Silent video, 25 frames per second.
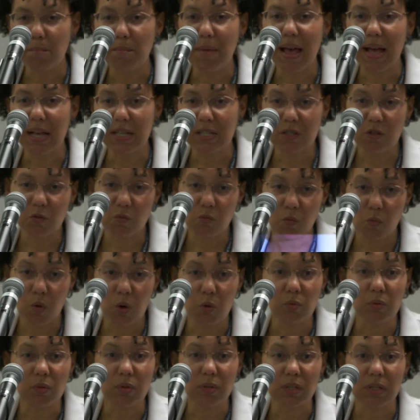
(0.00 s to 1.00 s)
a mask
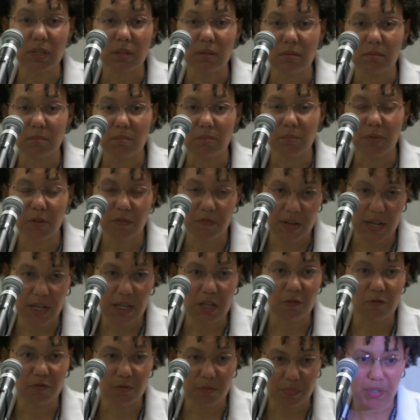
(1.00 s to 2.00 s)
won't prevent
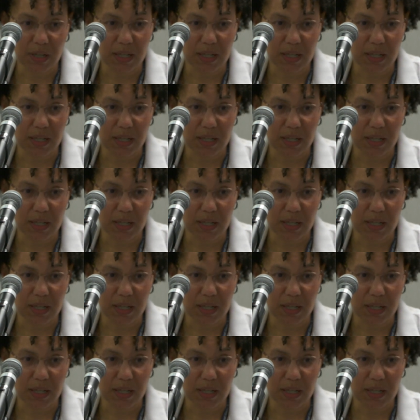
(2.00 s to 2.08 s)
you from